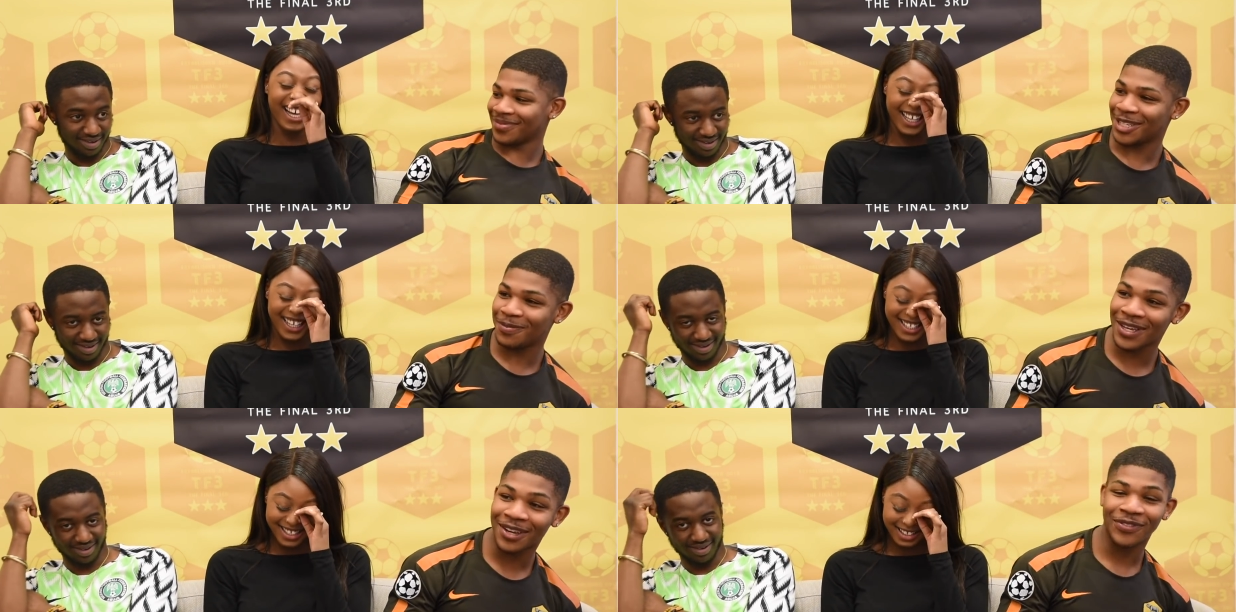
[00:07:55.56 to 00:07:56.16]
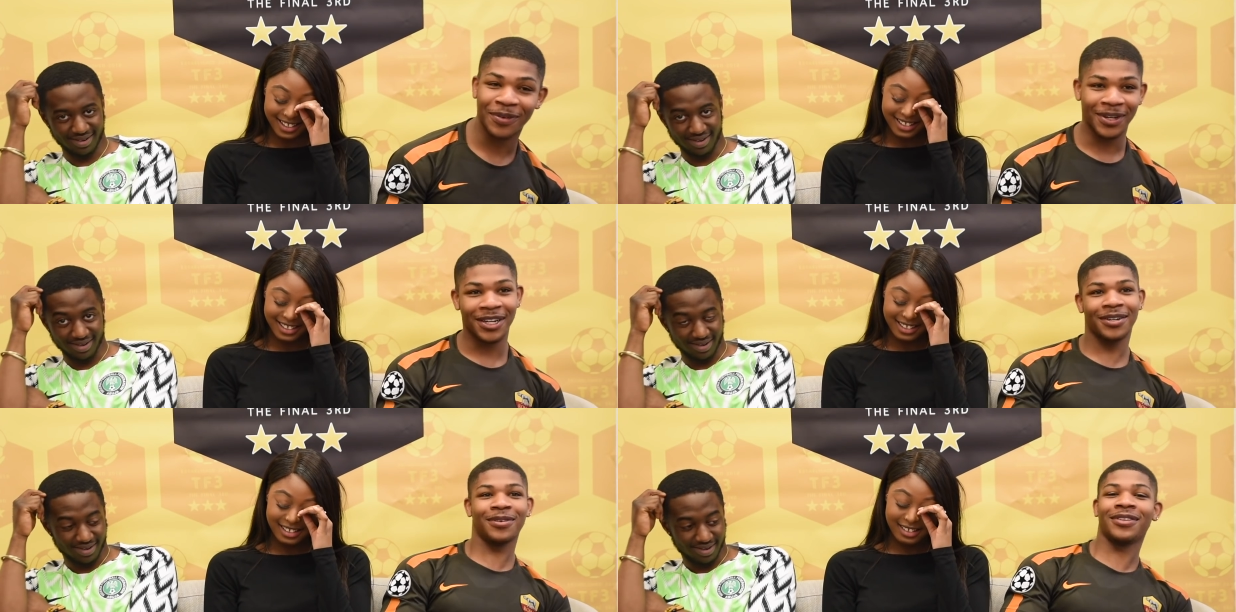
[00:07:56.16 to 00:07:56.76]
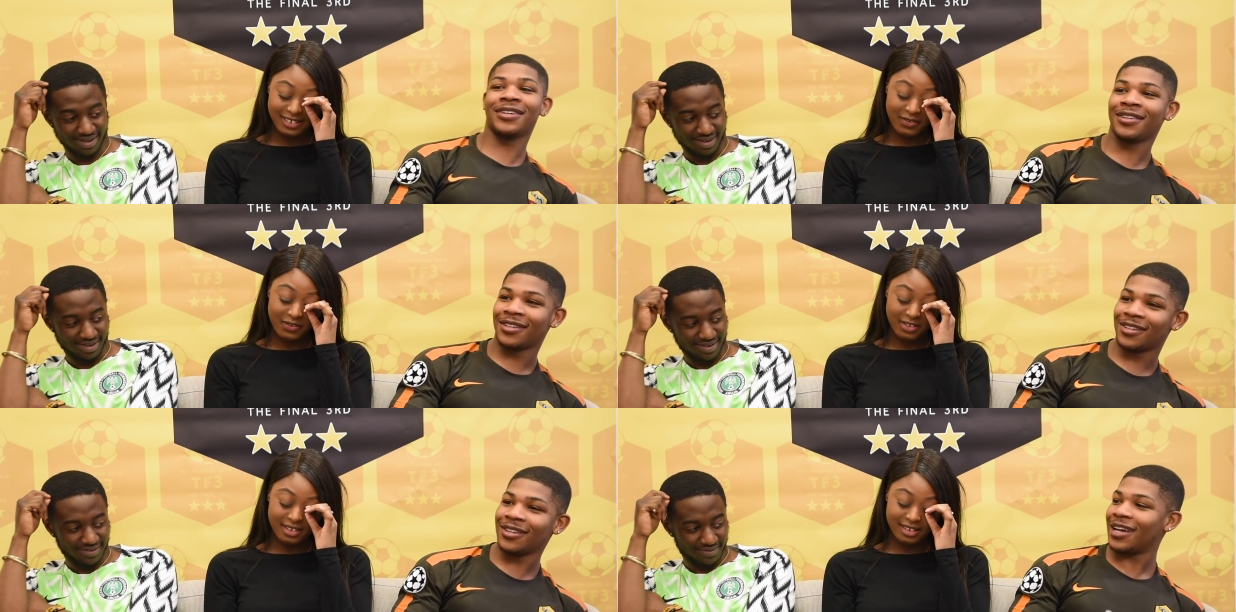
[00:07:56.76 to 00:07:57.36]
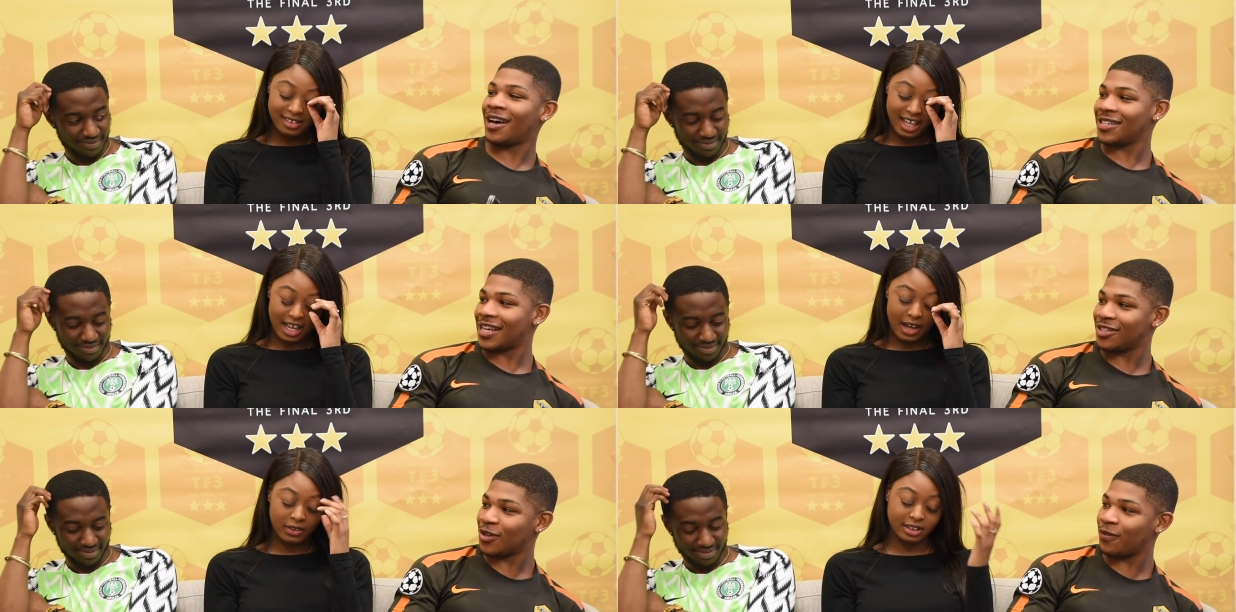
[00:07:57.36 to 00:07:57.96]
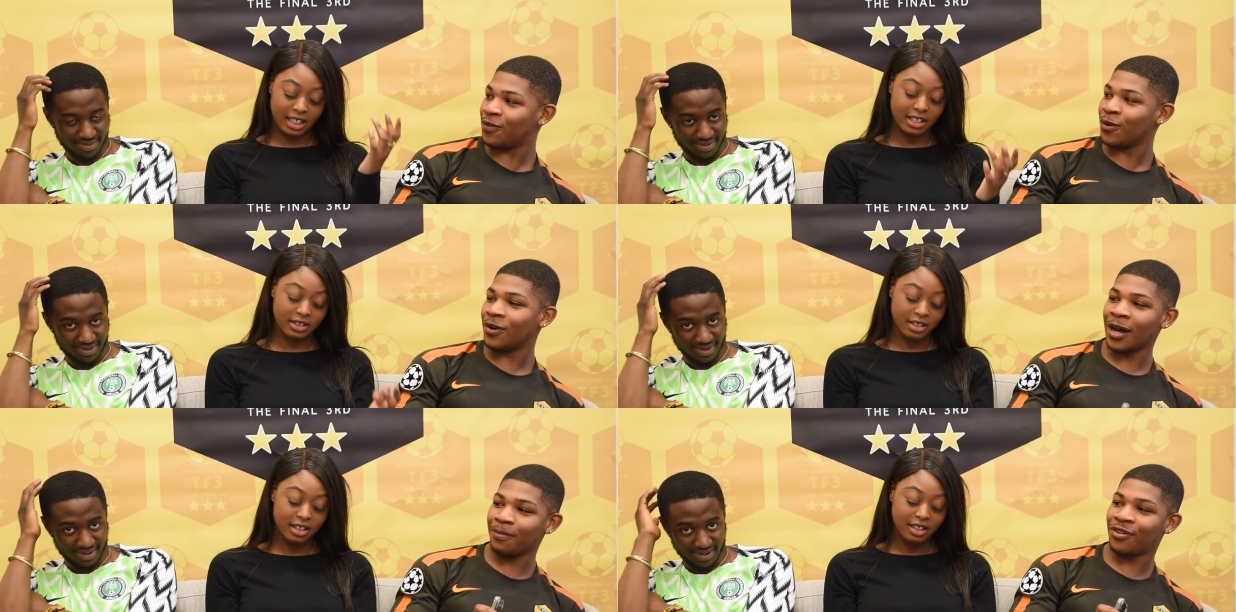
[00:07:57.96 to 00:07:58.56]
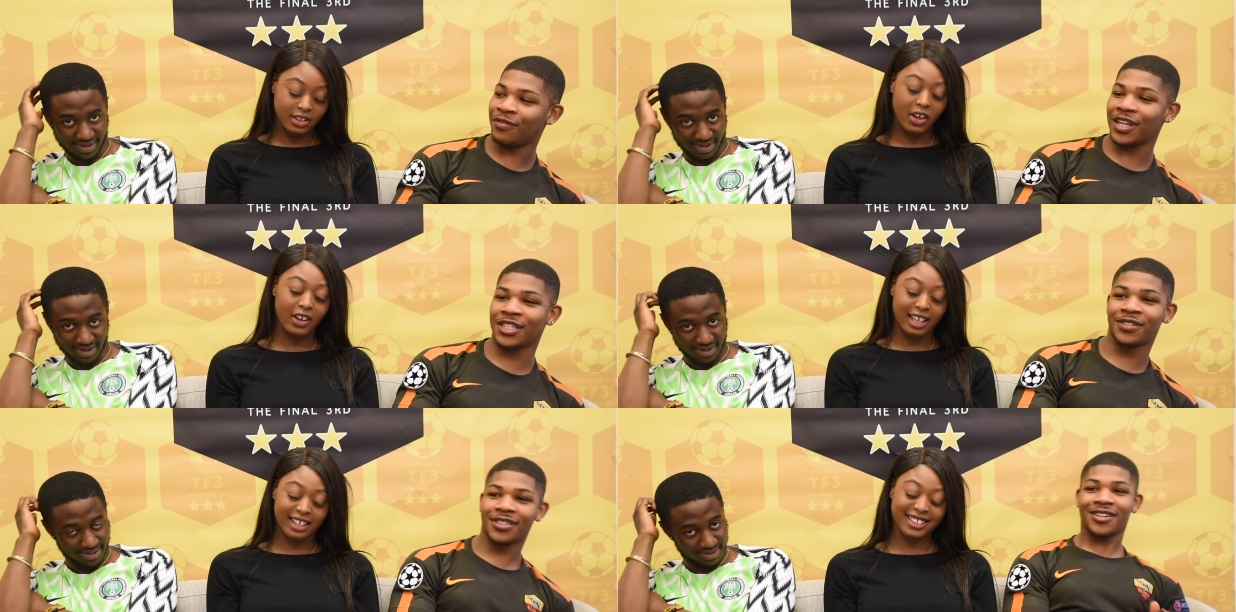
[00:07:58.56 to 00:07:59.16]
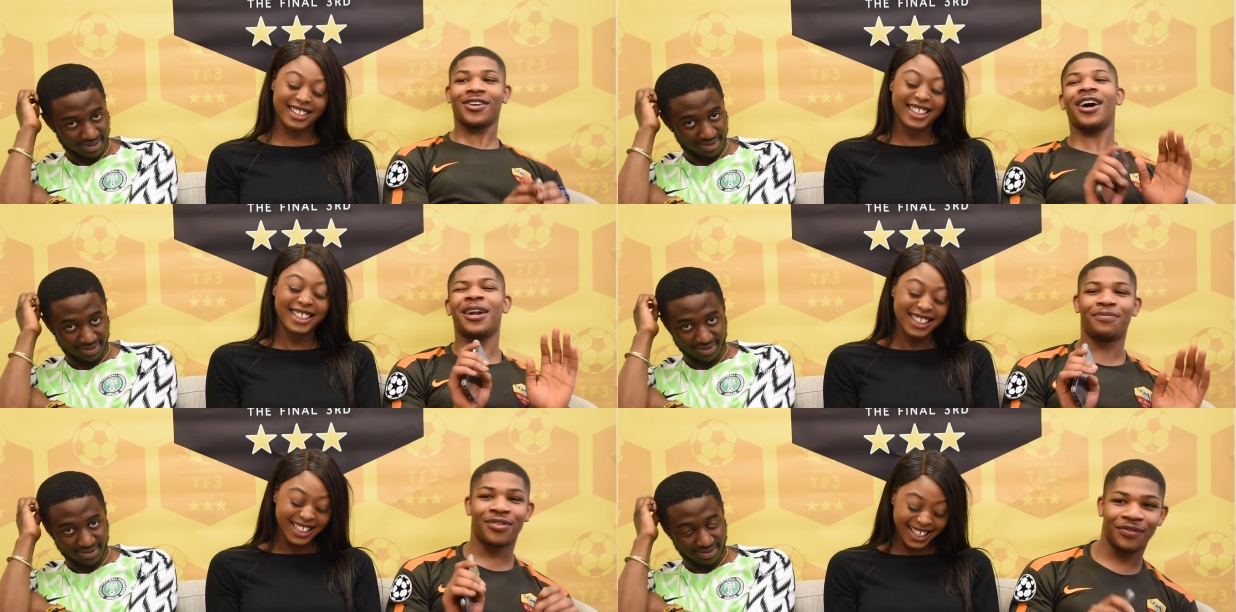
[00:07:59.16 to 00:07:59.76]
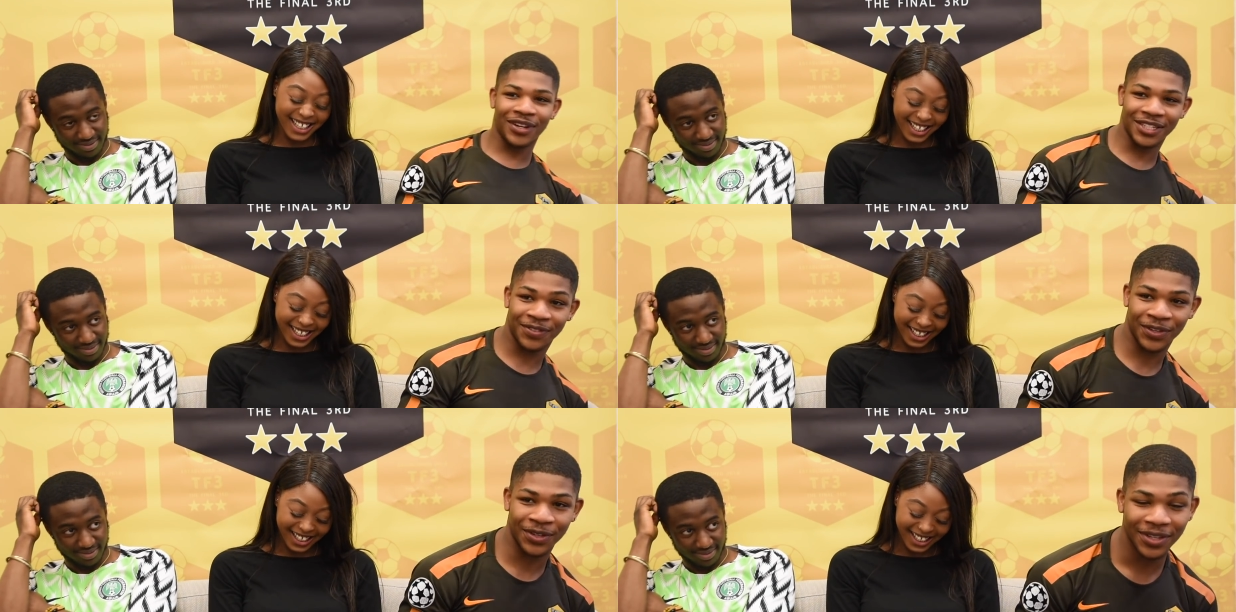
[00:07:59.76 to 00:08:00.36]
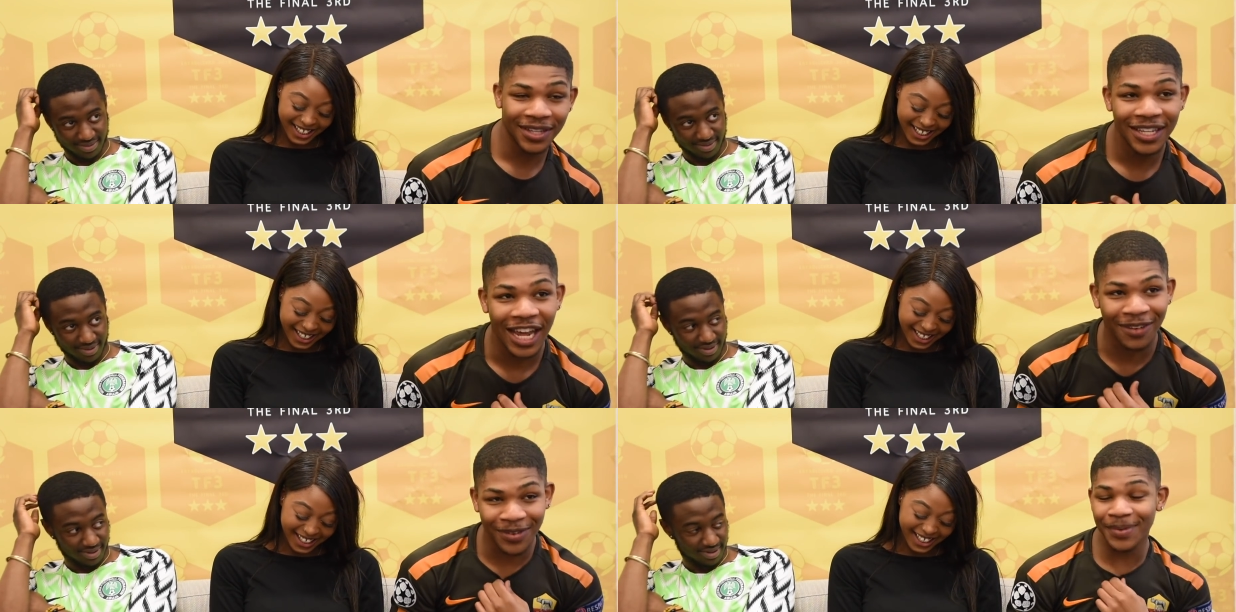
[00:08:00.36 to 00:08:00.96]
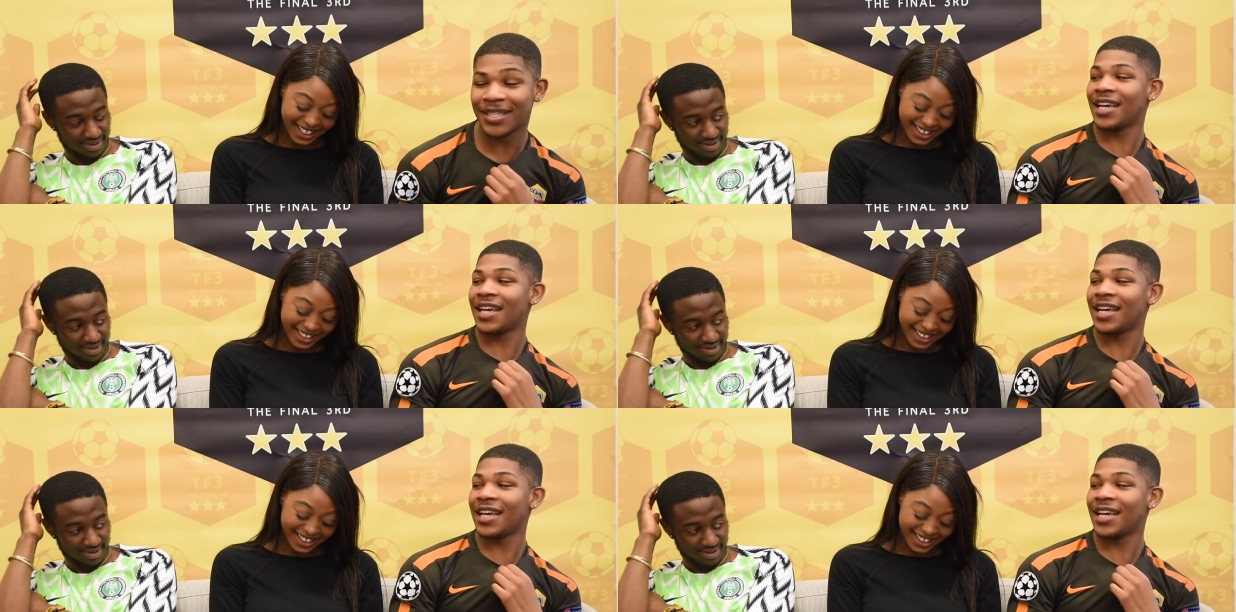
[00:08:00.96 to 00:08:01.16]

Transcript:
Speaker 1: Speaking from a outside, outside. top four, unprivileged, no. unprivileged view. I probably